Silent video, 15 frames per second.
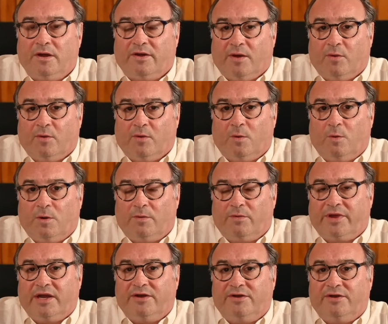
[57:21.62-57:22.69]
all right, wh- what
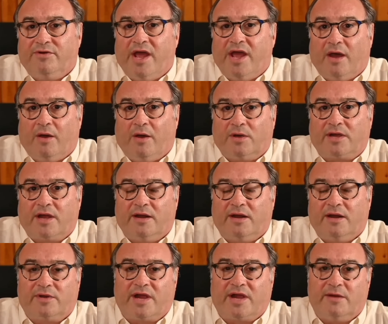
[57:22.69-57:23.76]
are we going to do now? What kind
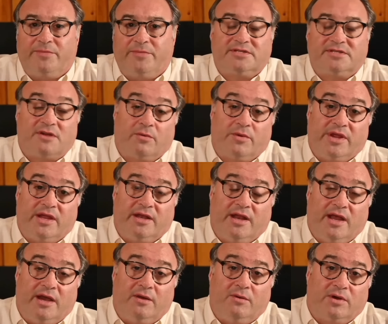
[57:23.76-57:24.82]
of what kind of business are we in
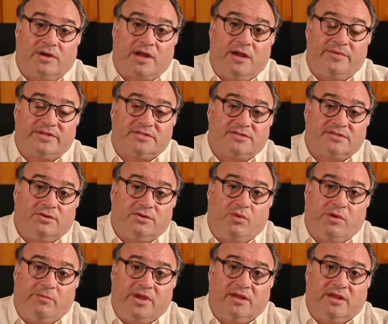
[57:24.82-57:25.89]
now? Or what kind of business
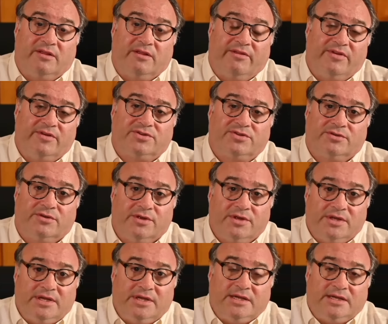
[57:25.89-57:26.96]
should we be in in the future?
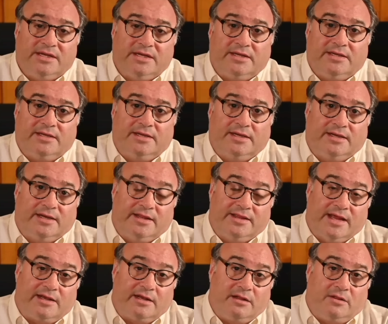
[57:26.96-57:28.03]
And
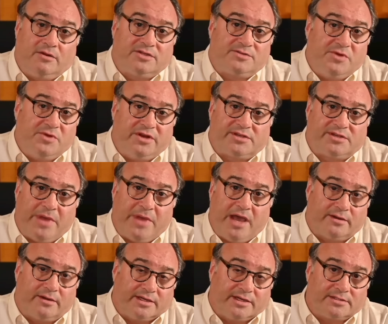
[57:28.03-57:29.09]
and that includes
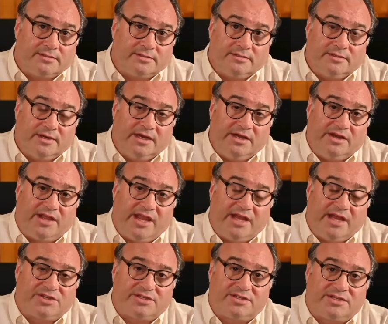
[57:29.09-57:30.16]
municipalities. Right? You
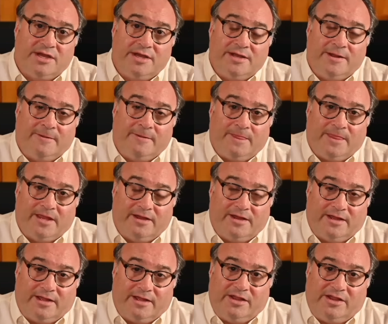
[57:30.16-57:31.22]
can't just
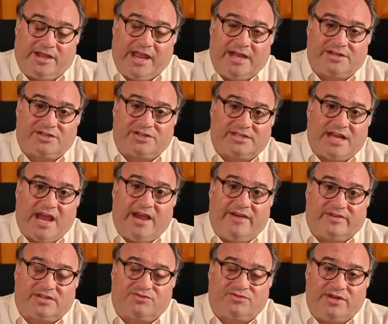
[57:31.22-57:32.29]
you can't just
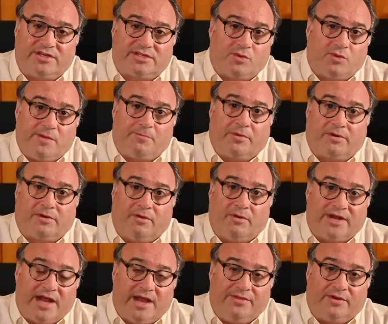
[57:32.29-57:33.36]
have a street sweeper
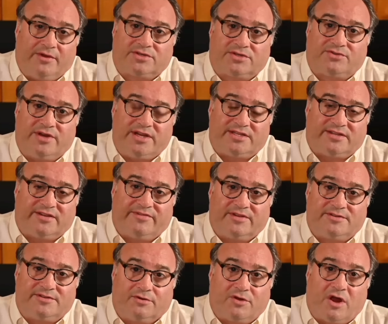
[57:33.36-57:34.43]
going down those streets if
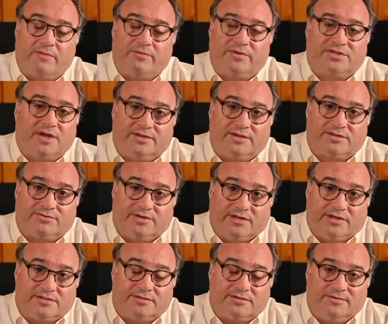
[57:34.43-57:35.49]
there's no garbage on the
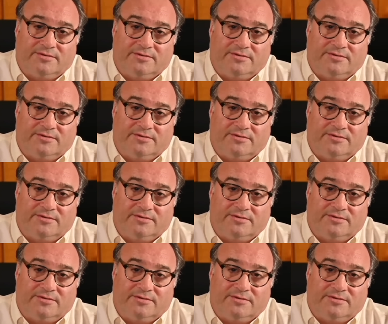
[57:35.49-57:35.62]
streets,